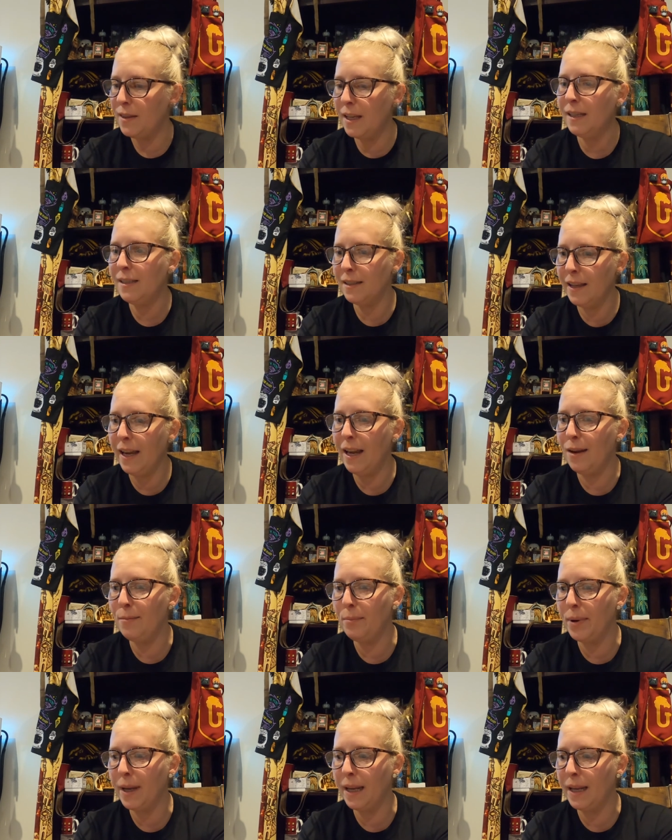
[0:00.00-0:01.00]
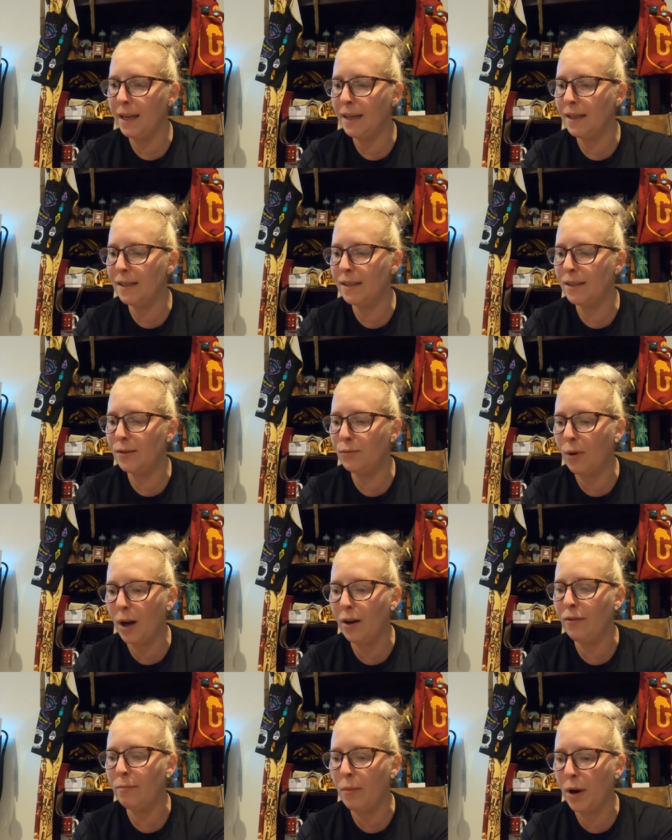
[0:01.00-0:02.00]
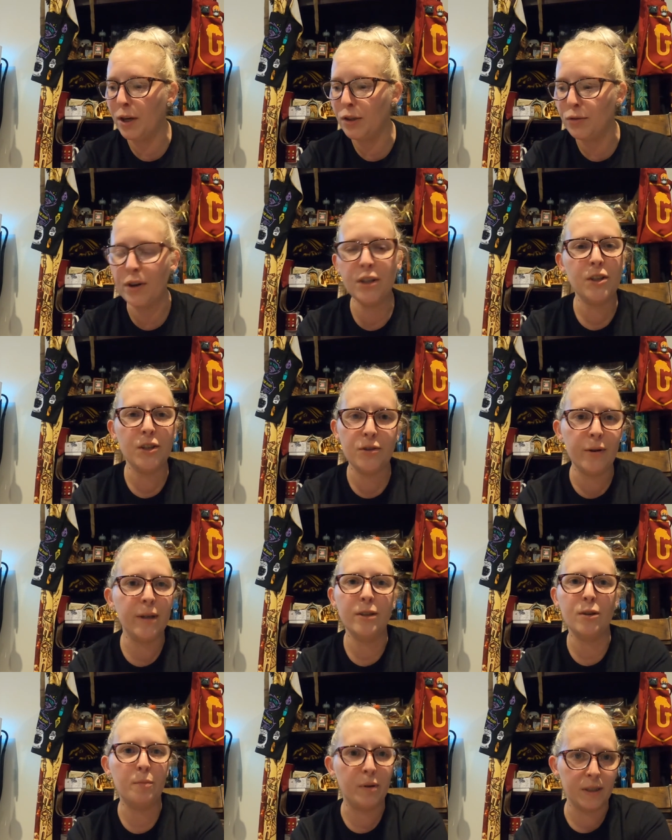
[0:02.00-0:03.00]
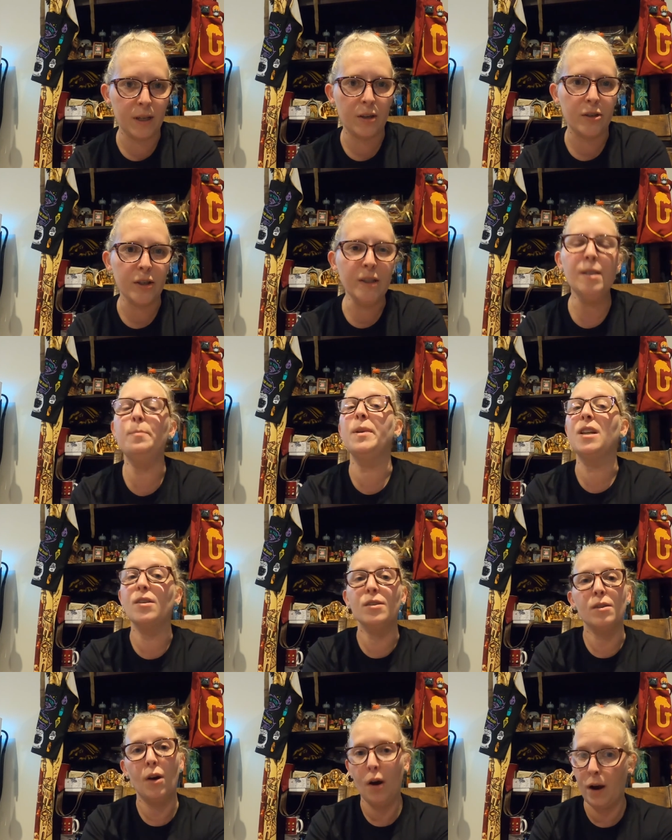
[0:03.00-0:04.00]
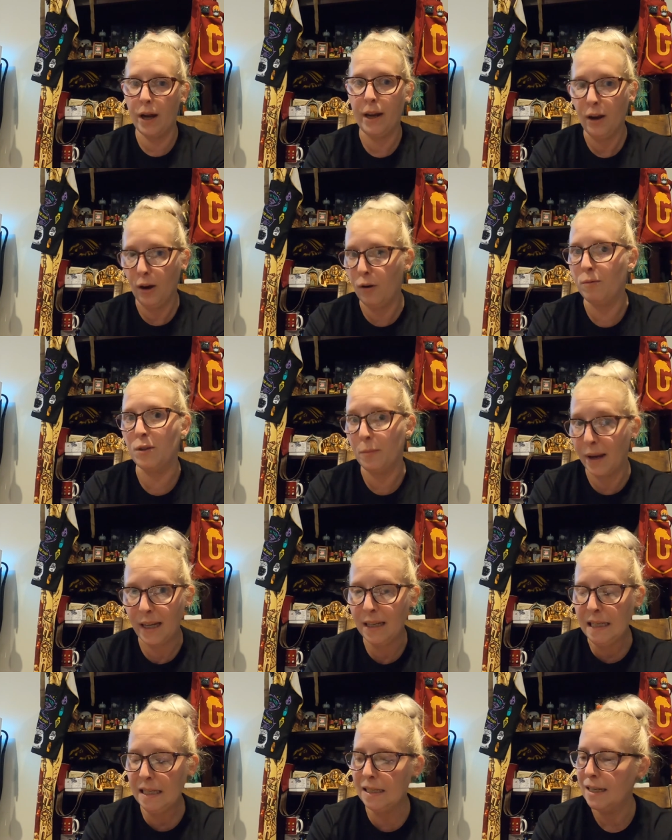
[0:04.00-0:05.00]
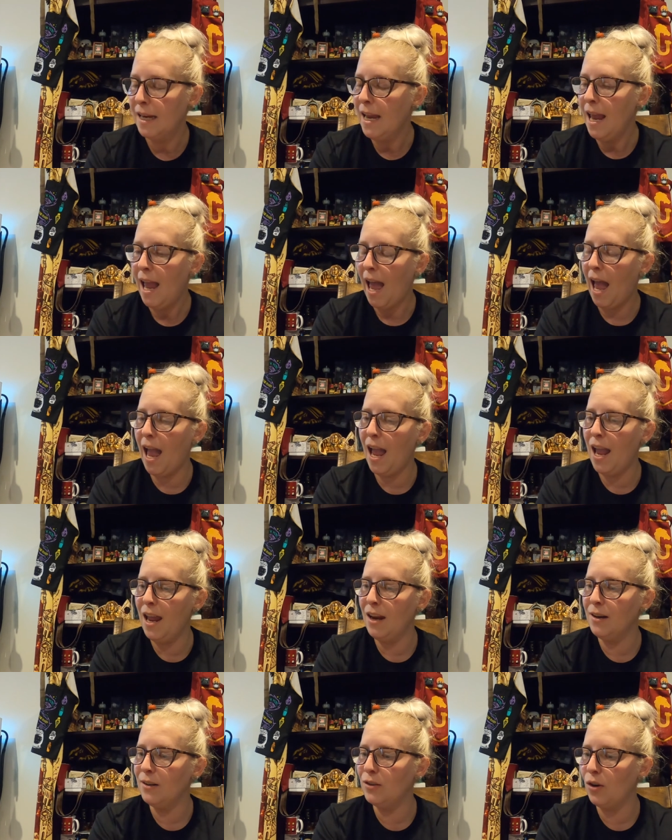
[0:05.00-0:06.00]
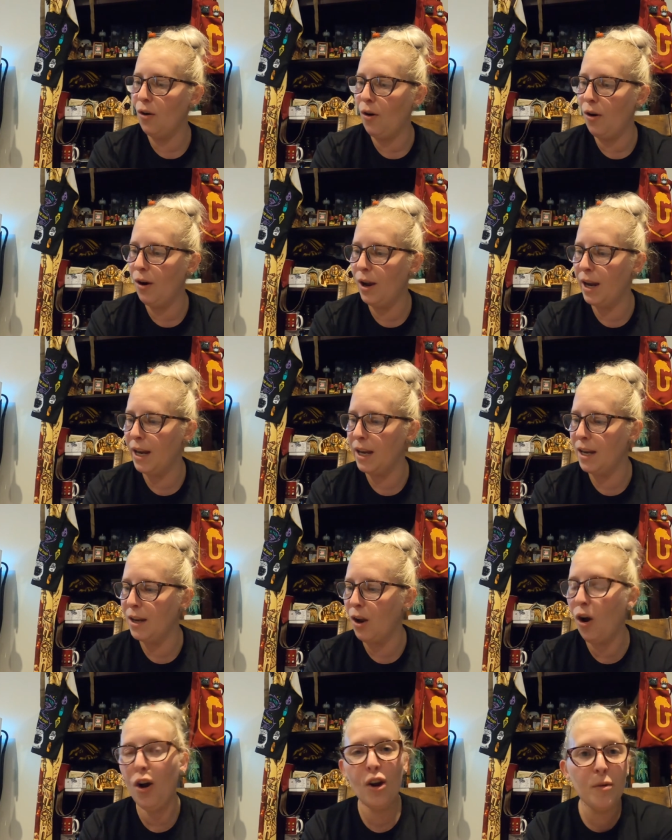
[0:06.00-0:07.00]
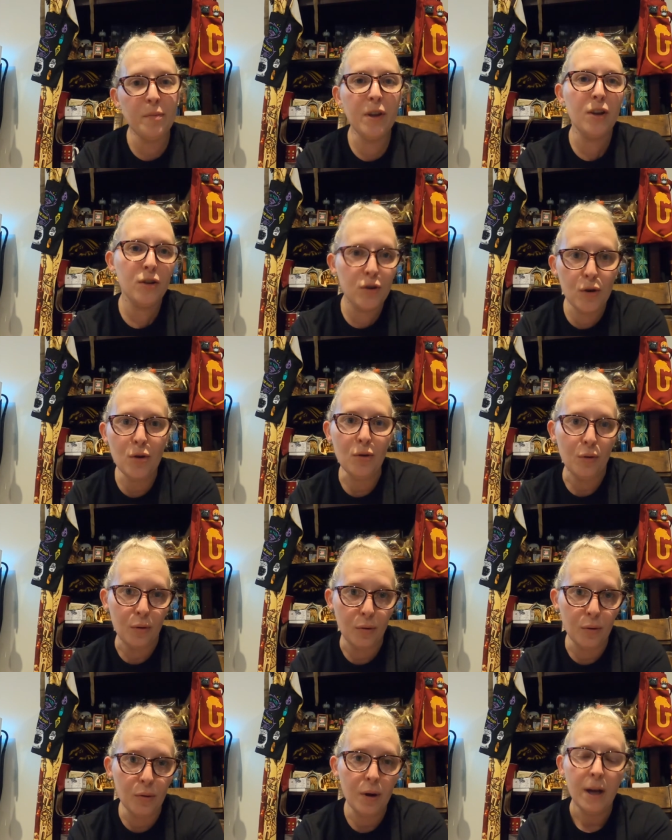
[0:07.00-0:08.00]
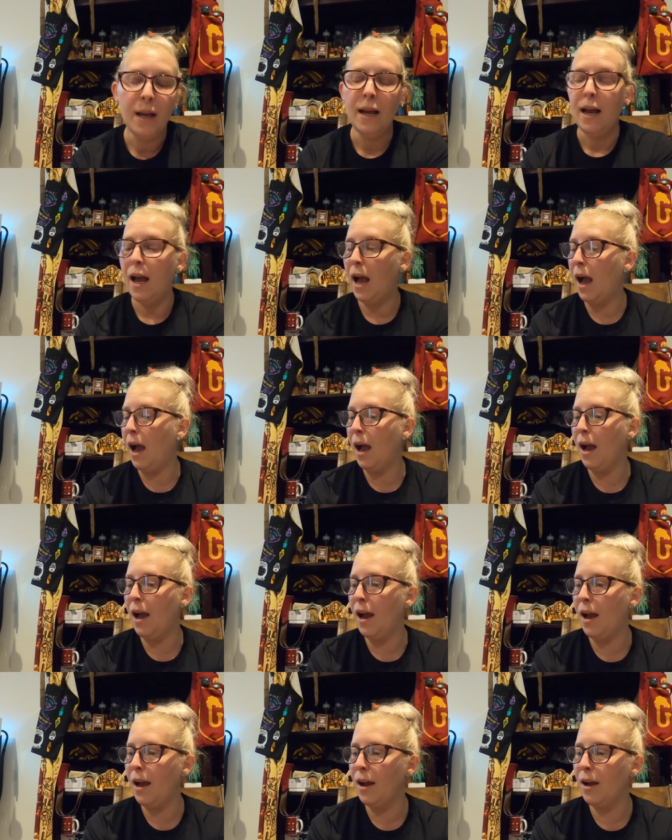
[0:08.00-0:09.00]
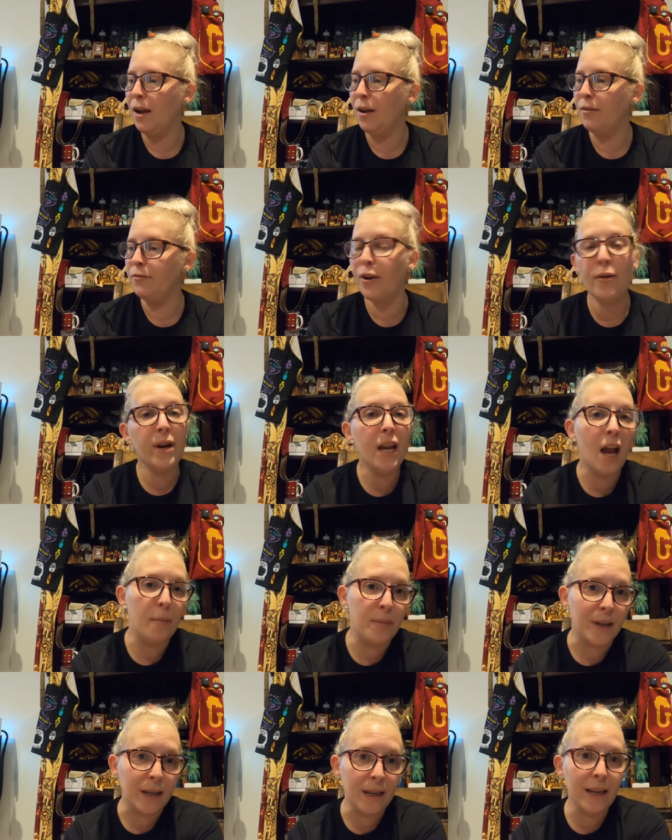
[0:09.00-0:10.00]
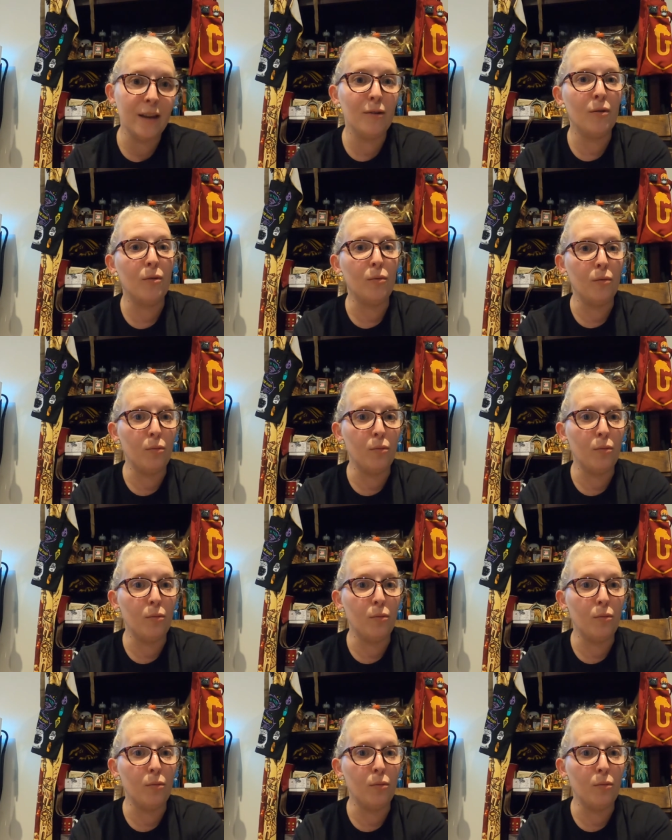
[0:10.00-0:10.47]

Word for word: This lamp is one of my treasured, treasured possessions because I helped make it. And I hope that you are very happy